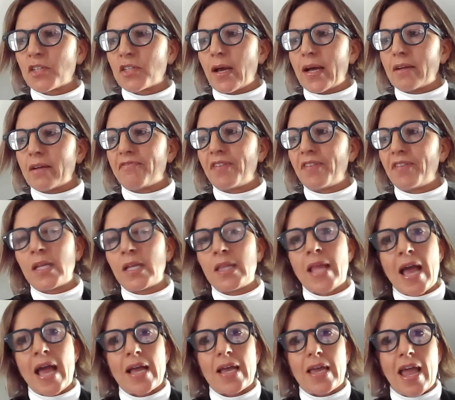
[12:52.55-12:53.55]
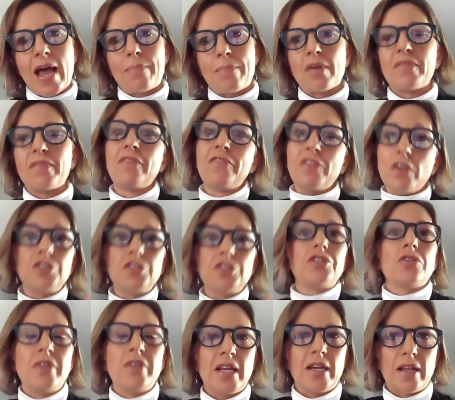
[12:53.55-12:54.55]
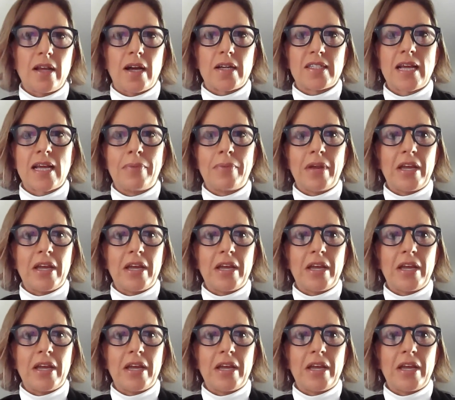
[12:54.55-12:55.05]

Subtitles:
With the Ella app, they can actually get on the app,